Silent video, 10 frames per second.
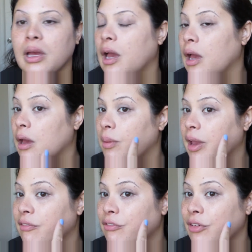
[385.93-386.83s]
I
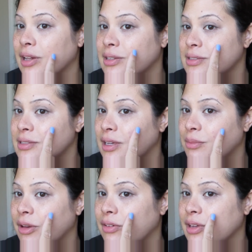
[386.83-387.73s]
have friends on
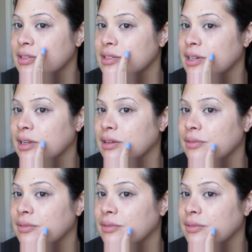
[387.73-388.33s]
my face today.